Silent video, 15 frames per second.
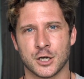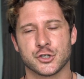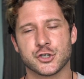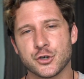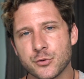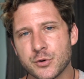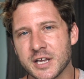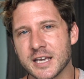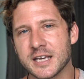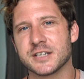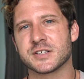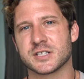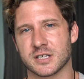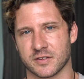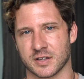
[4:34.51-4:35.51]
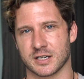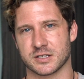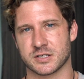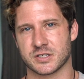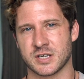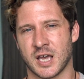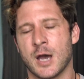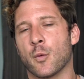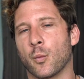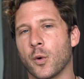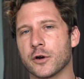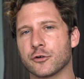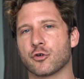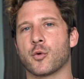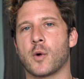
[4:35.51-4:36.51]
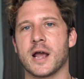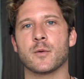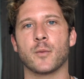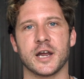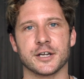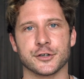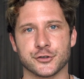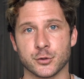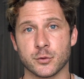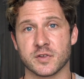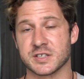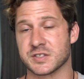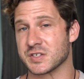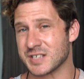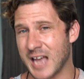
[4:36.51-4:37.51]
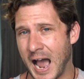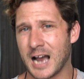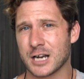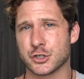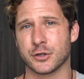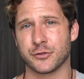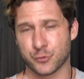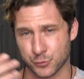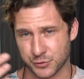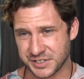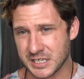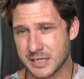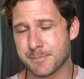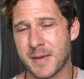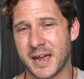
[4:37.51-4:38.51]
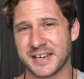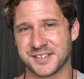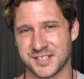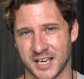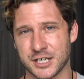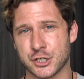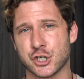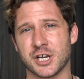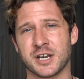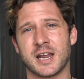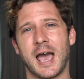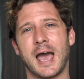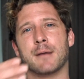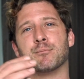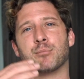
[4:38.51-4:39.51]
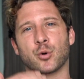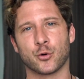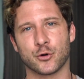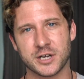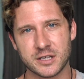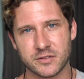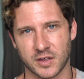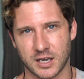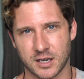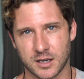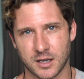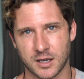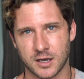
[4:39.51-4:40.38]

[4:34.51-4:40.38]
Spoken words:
Tune into this. One great way to do this is actually through deep meditation and breathing.